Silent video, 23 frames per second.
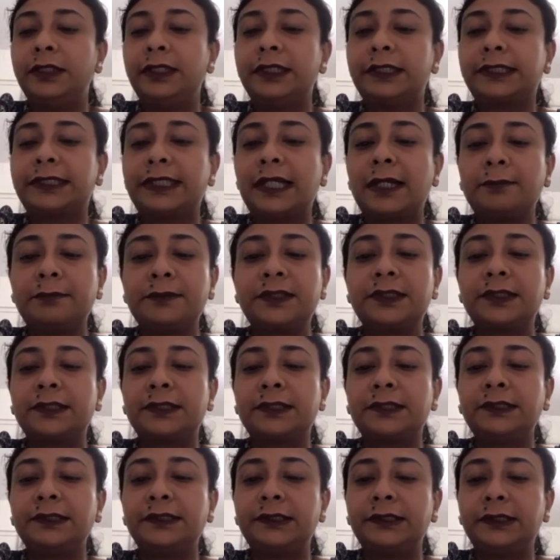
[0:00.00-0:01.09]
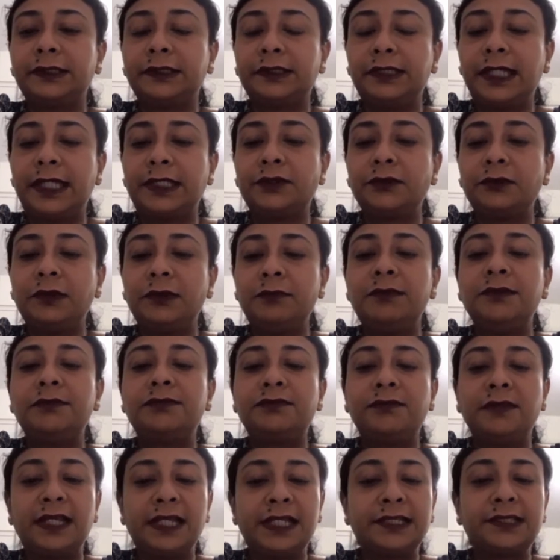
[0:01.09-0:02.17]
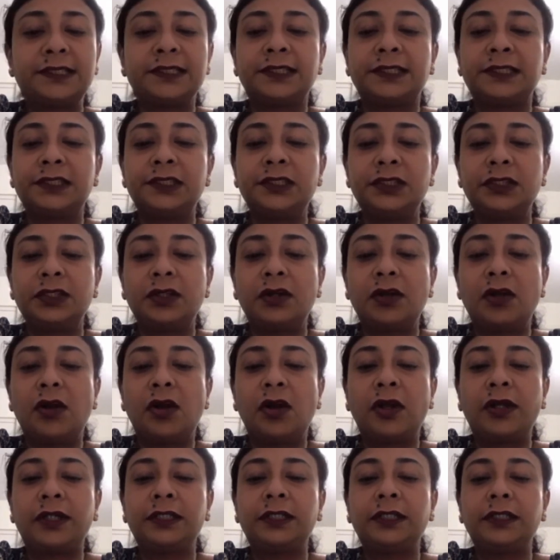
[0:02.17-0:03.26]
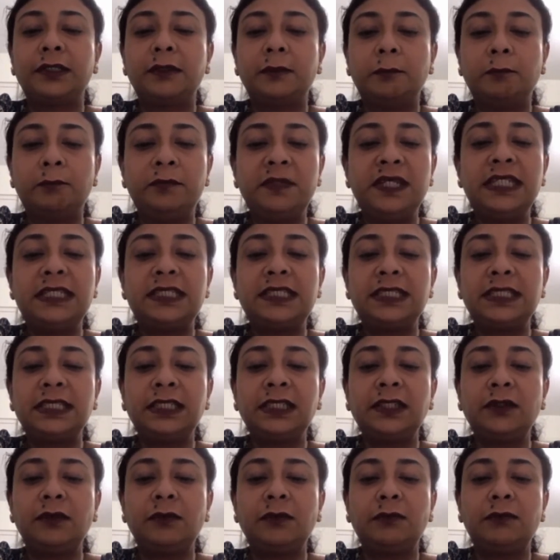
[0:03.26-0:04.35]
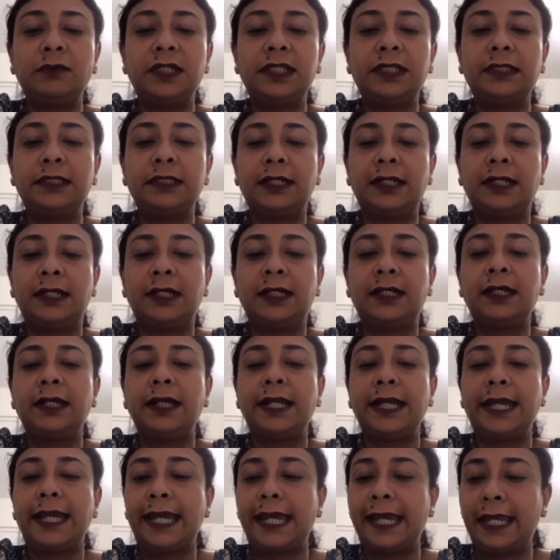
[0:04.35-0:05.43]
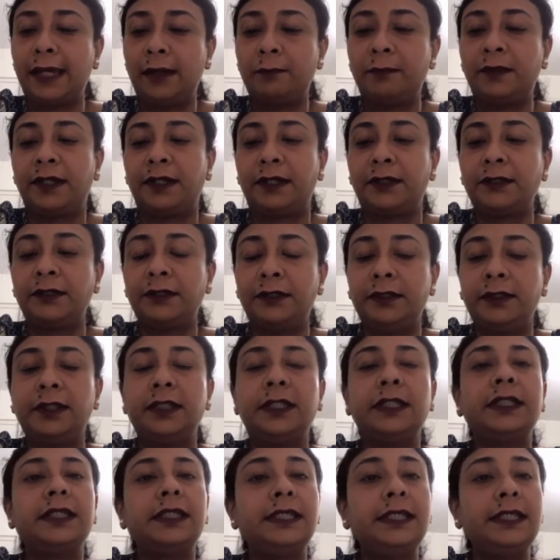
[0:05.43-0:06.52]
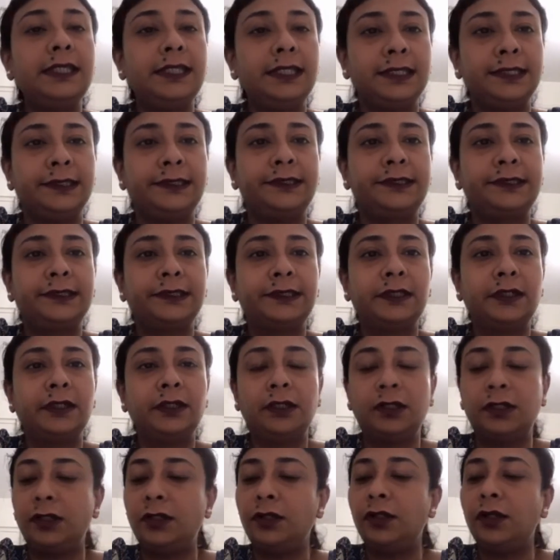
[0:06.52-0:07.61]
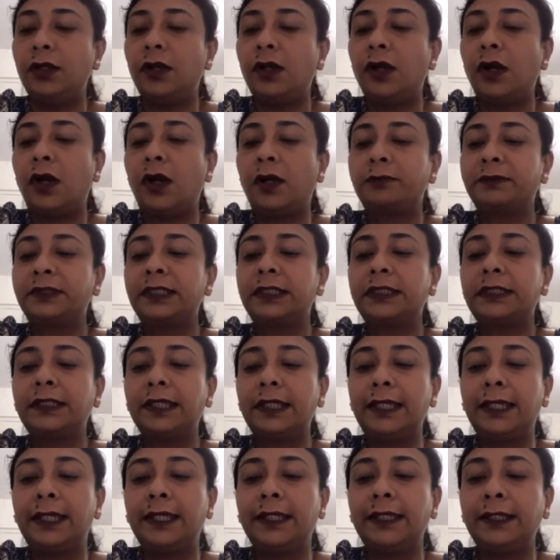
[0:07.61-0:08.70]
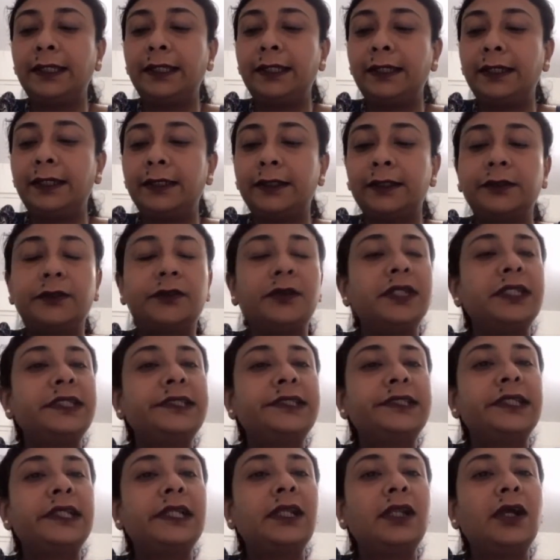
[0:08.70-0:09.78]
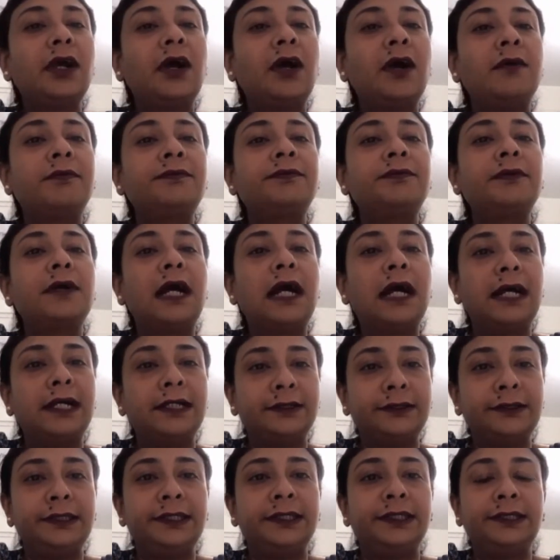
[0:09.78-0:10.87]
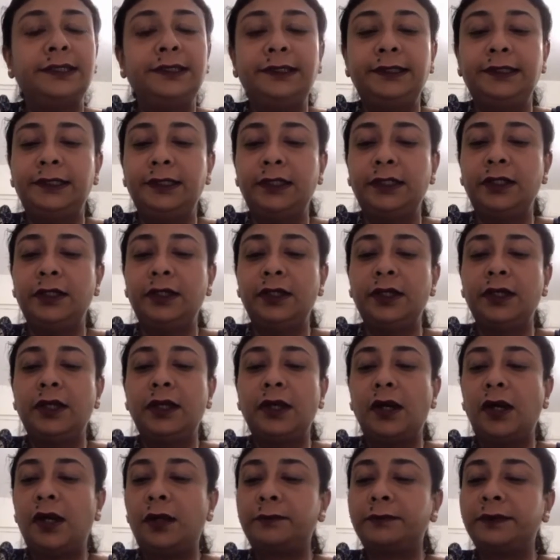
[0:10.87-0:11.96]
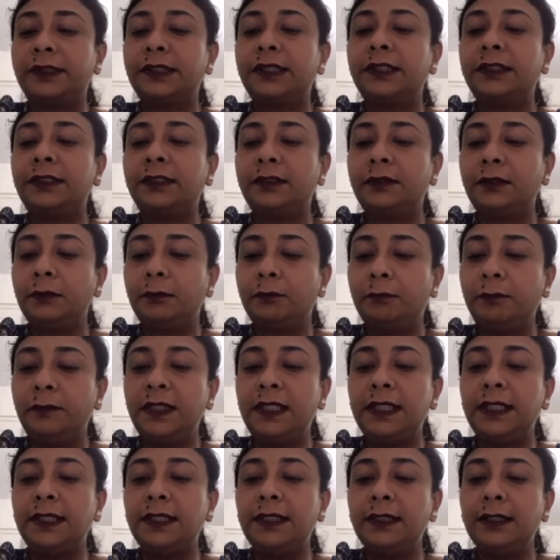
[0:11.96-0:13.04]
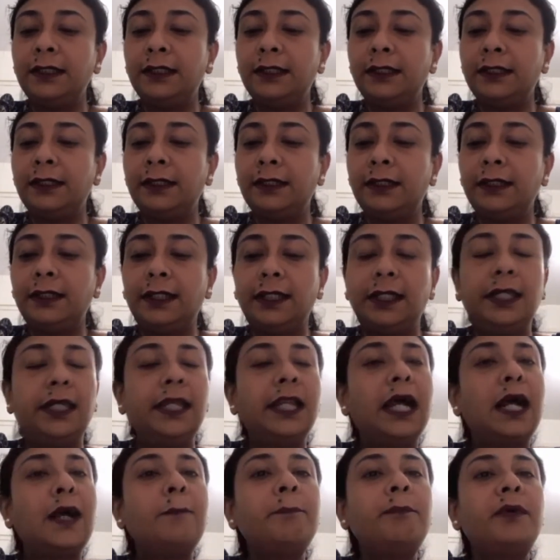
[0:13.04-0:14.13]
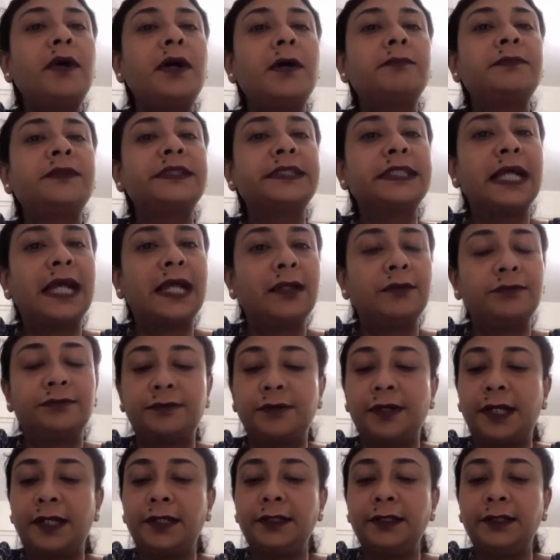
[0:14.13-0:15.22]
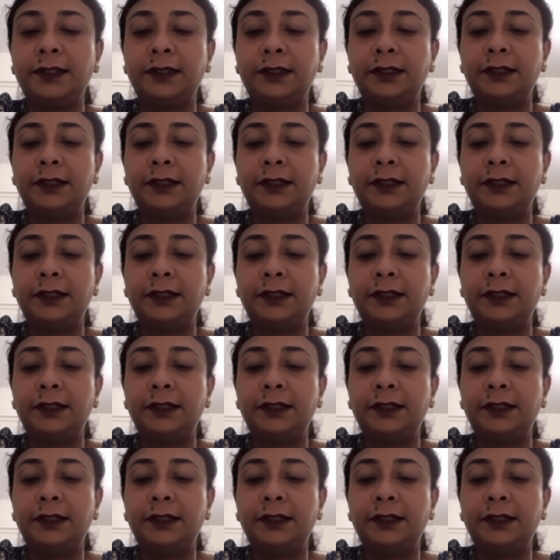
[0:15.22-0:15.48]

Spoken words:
The substance that will be flattened on beating with a hammer is option A, crystal of iodine. Option B, lump of sulfur.